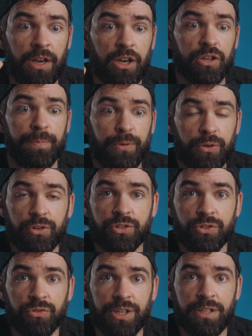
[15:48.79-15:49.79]
computer
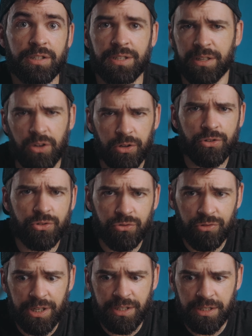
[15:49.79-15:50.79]
screens and other
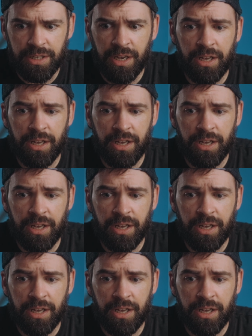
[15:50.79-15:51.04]
screens,